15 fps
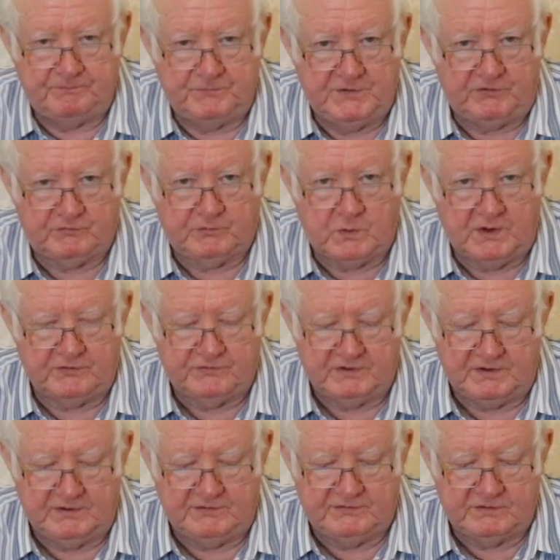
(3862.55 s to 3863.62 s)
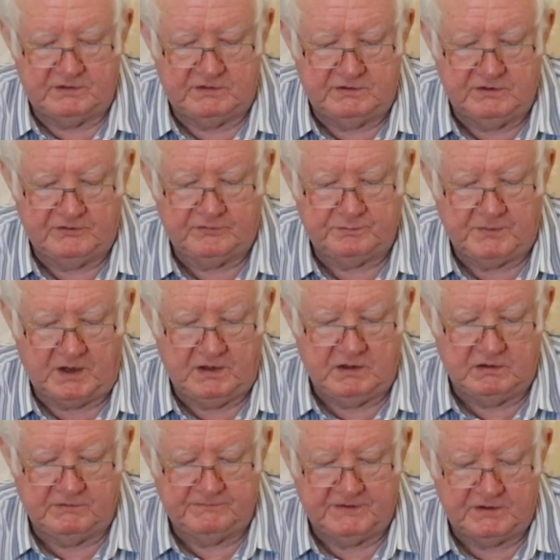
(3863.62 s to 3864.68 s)
This question is, does my
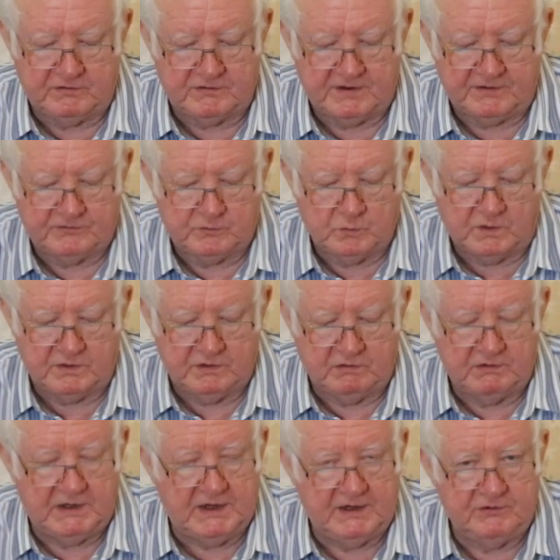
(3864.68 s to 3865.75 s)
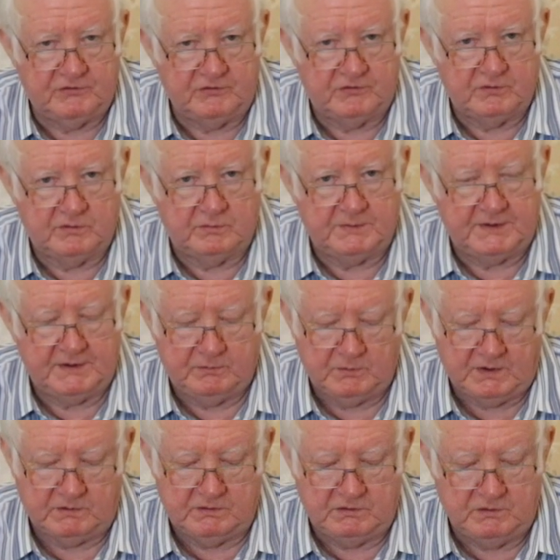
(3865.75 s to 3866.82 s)
love interest want a relationship with me?
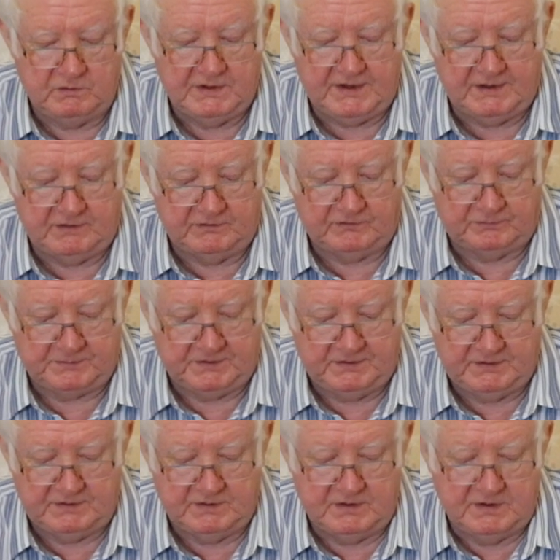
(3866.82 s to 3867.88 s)
Well, Lunarian Spirit,